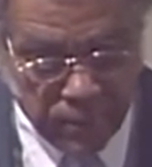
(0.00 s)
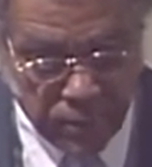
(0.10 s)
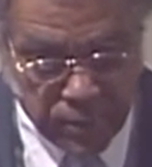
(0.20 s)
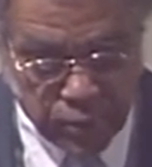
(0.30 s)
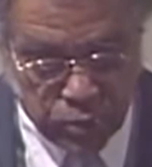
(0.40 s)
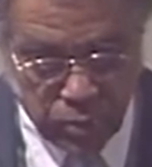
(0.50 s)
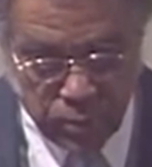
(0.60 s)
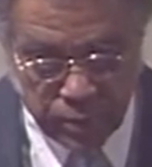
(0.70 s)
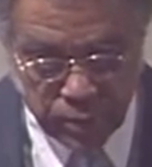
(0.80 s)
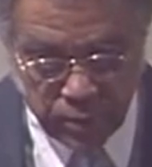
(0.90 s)
For this
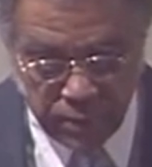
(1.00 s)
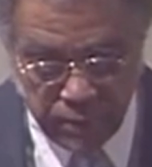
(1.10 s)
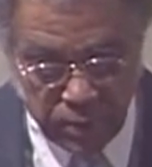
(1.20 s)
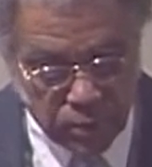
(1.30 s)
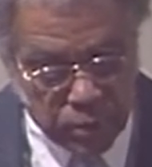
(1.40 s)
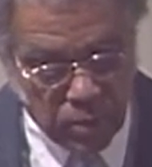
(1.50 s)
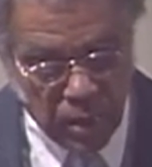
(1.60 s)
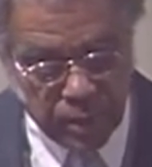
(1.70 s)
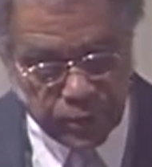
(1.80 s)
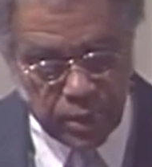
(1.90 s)
truth is revealed to
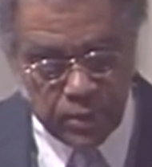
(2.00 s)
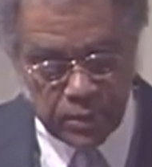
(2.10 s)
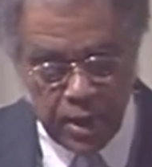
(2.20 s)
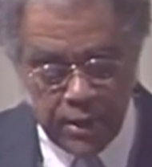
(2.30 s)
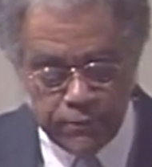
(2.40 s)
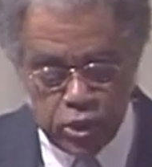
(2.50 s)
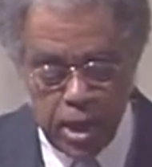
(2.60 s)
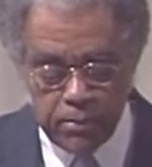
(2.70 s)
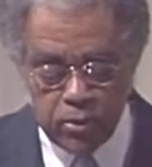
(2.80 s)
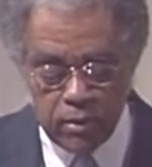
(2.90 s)
us in the 9th
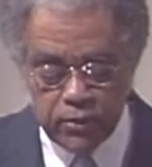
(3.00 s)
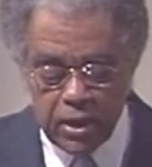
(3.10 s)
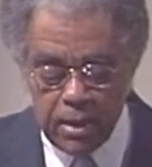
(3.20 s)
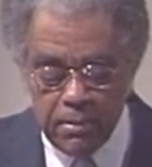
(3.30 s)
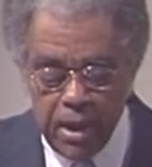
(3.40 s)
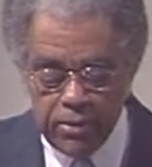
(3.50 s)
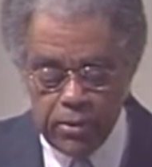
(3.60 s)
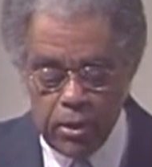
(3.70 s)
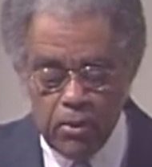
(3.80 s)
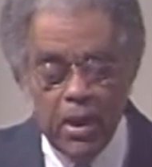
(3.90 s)
chapter of St.
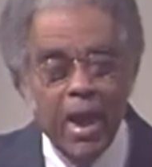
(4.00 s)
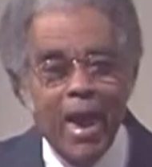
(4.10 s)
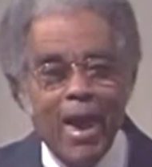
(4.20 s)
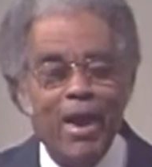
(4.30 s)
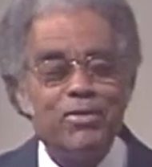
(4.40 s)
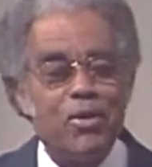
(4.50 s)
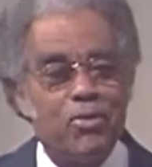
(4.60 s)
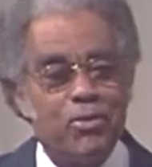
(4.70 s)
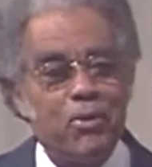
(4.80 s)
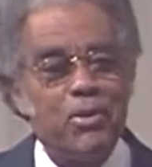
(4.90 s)
Matthew and the
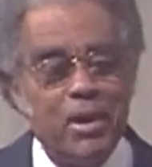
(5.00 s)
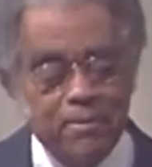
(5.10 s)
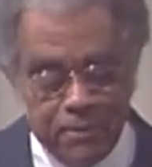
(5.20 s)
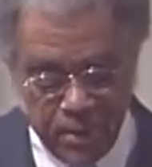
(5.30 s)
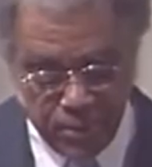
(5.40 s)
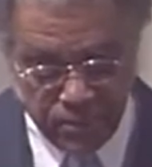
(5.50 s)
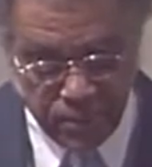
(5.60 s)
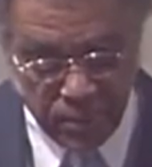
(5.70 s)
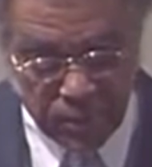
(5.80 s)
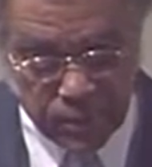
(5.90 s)
35th
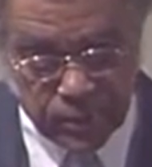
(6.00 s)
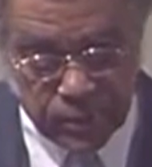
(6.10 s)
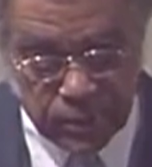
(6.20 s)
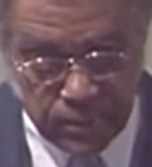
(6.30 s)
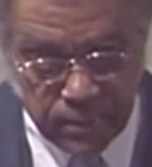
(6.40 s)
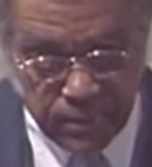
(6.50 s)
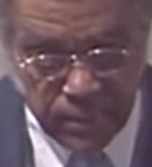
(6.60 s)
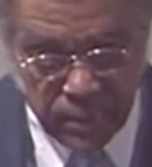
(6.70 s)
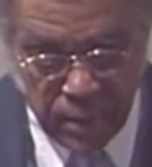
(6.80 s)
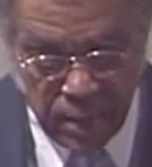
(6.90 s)
verse.
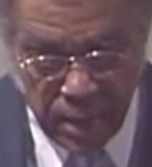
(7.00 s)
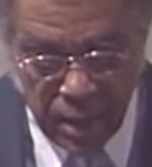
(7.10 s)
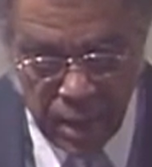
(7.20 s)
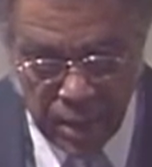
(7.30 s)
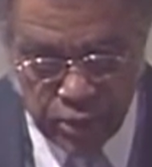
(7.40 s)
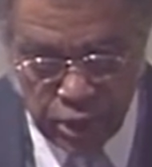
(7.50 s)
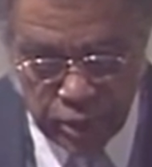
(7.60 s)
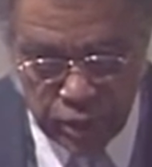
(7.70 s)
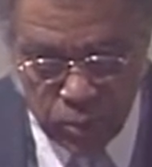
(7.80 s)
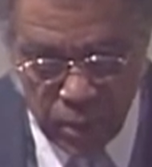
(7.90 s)
"And
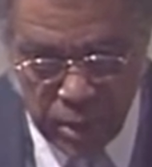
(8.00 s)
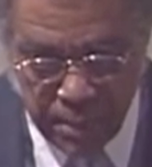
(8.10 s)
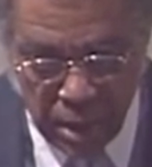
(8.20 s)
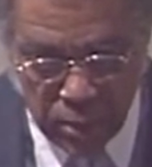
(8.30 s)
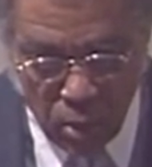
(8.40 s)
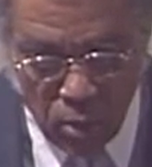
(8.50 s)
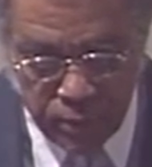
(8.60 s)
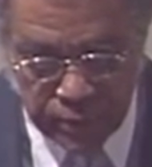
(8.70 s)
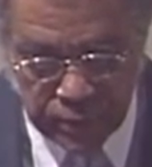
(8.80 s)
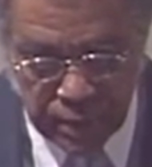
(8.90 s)
Jesus went about all
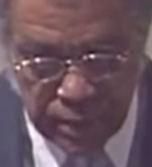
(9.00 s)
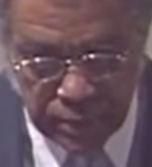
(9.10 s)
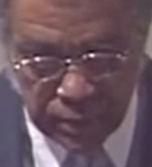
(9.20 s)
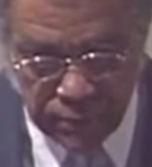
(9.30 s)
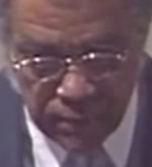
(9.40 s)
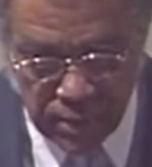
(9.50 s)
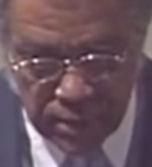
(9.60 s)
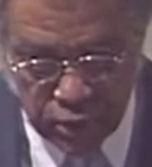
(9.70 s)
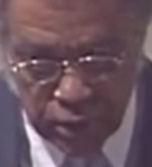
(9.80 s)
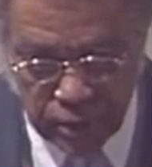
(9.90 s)
the cities and
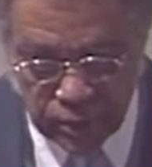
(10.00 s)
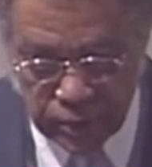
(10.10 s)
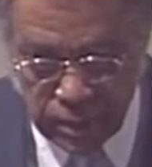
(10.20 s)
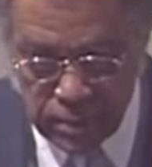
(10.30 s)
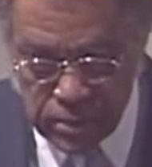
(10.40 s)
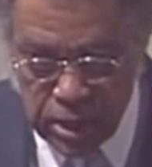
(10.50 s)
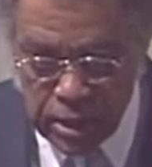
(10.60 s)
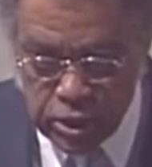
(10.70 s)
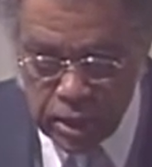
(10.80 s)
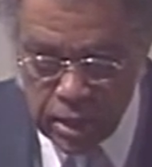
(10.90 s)
villages,
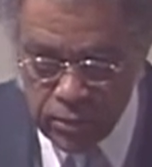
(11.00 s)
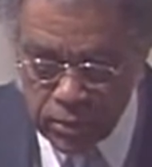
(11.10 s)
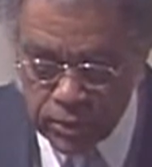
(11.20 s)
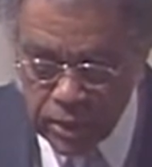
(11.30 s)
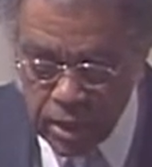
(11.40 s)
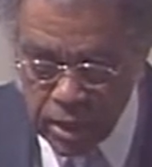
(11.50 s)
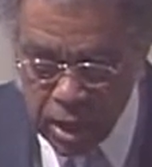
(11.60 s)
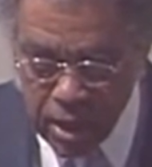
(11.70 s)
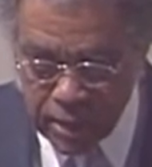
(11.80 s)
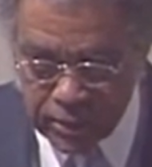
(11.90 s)
teaching in their
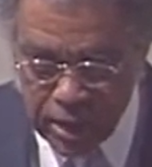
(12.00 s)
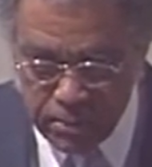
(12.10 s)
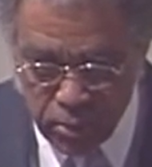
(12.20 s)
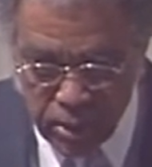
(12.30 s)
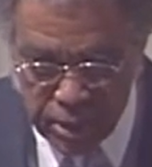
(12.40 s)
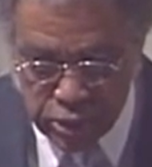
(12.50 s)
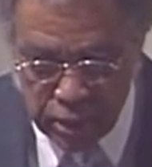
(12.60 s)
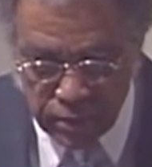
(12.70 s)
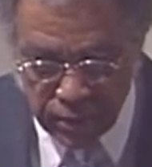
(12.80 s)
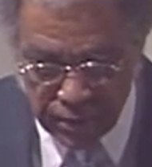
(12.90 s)
synagogues and
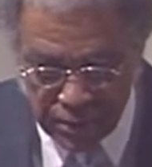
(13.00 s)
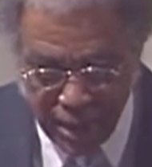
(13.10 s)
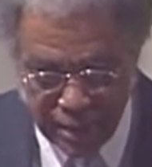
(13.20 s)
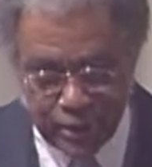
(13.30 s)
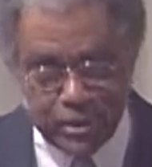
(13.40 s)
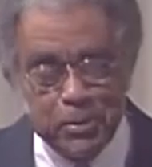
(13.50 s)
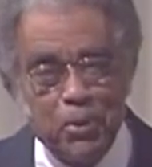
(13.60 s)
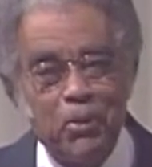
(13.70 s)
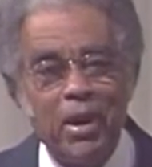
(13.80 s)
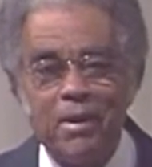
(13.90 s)
preaching the
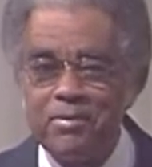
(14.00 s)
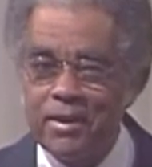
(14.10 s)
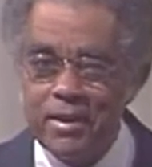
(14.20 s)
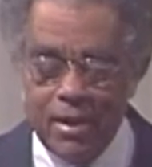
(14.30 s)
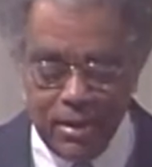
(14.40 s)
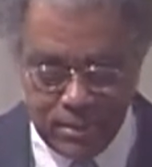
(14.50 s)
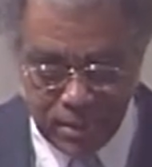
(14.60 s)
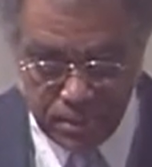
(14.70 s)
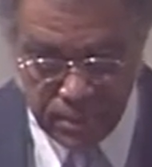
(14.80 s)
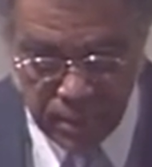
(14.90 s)
gospel of the
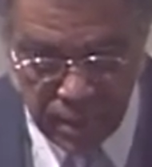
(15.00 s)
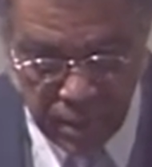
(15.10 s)
kingdom,